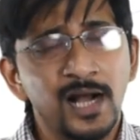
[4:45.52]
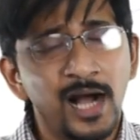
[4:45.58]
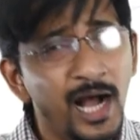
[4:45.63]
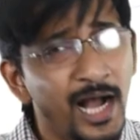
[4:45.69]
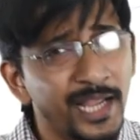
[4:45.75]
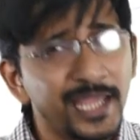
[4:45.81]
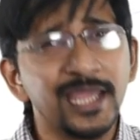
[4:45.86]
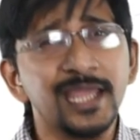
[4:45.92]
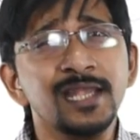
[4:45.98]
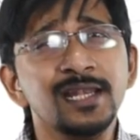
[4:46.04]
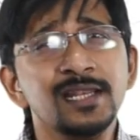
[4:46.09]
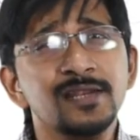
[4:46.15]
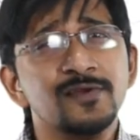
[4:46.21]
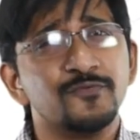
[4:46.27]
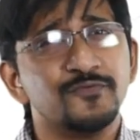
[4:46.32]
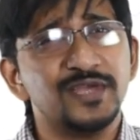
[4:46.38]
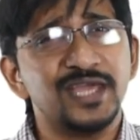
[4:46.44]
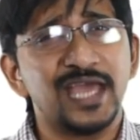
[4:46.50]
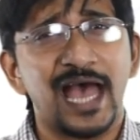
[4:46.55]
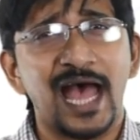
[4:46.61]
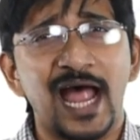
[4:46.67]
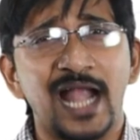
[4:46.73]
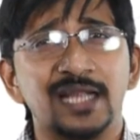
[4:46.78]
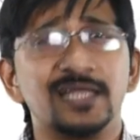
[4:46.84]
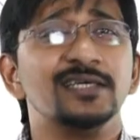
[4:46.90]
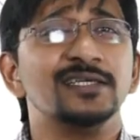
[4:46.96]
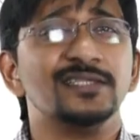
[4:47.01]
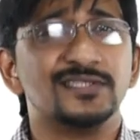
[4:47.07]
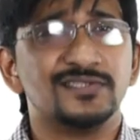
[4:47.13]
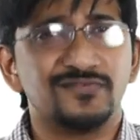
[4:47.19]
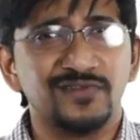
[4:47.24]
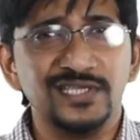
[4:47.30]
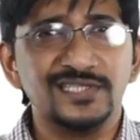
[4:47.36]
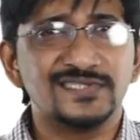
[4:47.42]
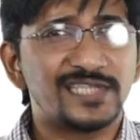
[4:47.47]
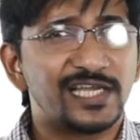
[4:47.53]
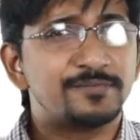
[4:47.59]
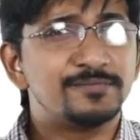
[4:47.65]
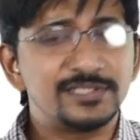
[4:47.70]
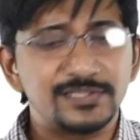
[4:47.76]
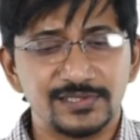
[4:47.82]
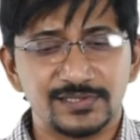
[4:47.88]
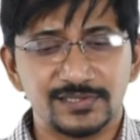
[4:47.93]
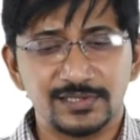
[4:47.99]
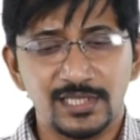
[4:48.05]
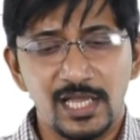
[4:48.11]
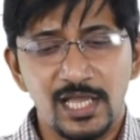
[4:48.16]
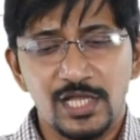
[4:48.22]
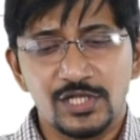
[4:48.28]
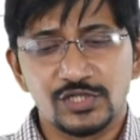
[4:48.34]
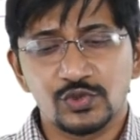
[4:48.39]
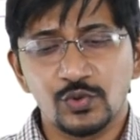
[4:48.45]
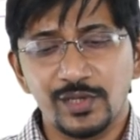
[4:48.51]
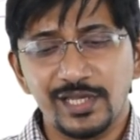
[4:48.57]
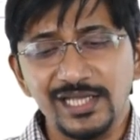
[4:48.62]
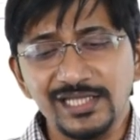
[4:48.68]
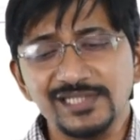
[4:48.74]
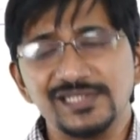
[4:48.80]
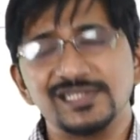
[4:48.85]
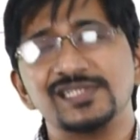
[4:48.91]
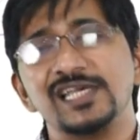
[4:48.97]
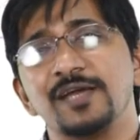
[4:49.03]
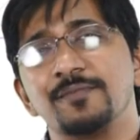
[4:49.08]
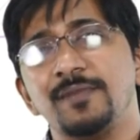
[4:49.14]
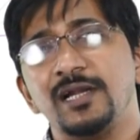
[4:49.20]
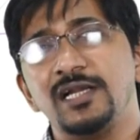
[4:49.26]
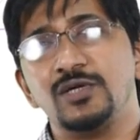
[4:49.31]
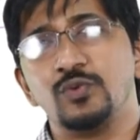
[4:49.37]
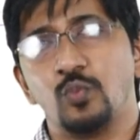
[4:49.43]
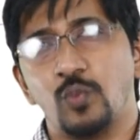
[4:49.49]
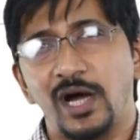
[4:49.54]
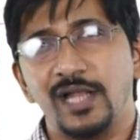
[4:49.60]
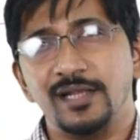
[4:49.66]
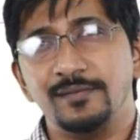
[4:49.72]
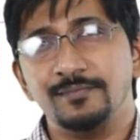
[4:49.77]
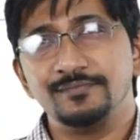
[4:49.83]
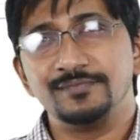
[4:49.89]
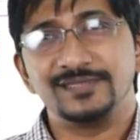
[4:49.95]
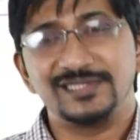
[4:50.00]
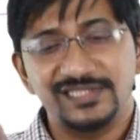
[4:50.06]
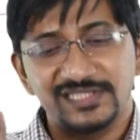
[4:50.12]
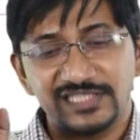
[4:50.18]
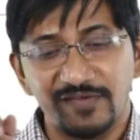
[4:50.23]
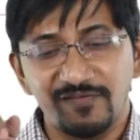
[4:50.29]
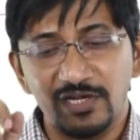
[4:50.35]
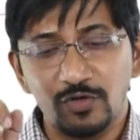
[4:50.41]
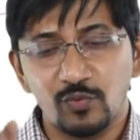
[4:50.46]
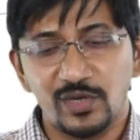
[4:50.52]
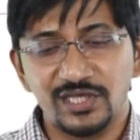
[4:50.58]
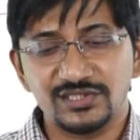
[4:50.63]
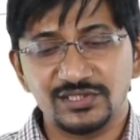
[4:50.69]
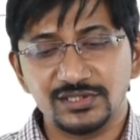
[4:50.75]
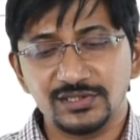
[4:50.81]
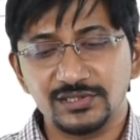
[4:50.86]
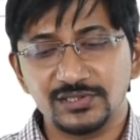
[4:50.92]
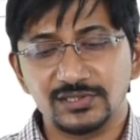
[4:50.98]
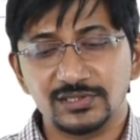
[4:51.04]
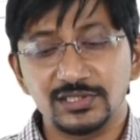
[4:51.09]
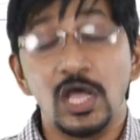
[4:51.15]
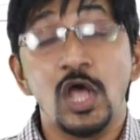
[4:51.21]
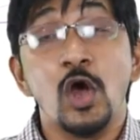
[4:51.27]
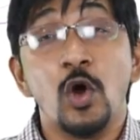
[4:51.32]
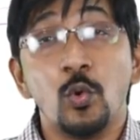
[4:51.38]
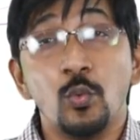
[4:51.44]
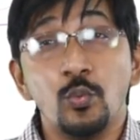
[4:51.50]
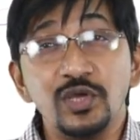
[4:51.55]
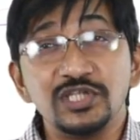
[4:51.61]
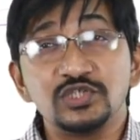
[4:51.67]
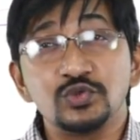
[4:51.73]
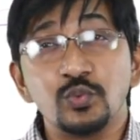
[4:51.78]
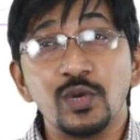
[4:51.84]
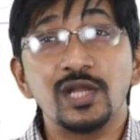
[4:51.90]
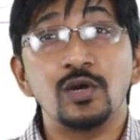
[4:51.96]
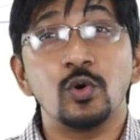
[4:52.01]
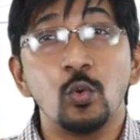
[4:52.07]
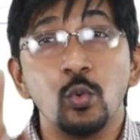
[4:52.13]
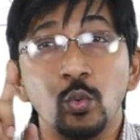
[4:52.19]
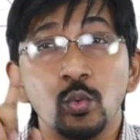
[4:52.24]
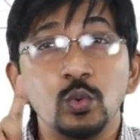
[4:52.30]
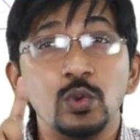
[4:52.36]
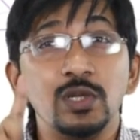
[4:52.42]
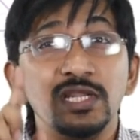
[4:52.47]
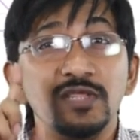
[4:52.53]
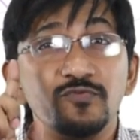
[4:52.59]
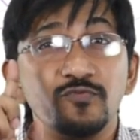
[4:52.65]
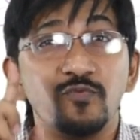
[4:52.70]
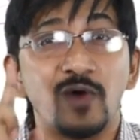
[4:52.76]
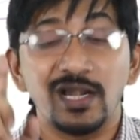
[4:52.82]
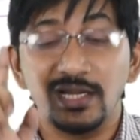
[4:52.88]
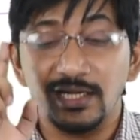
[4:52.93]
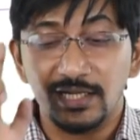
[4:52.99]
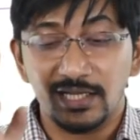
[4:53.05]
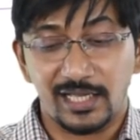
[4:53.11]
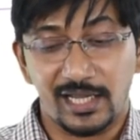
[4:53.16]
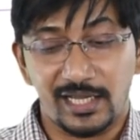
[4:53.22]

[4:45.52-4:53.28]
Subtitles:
again we had 3 segments. So in segment 1, 7 questions which were only one